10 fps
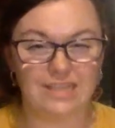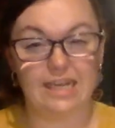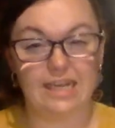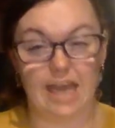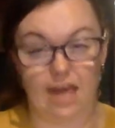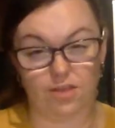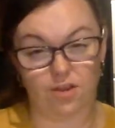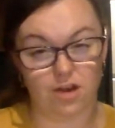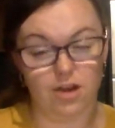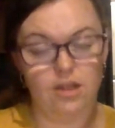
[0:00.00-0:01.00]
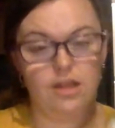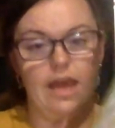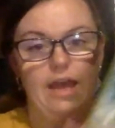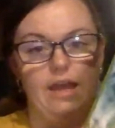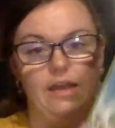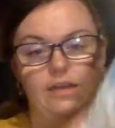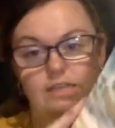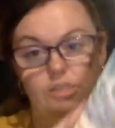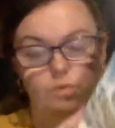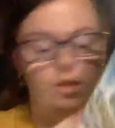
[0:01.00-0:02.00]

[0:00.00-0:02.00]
together, and this will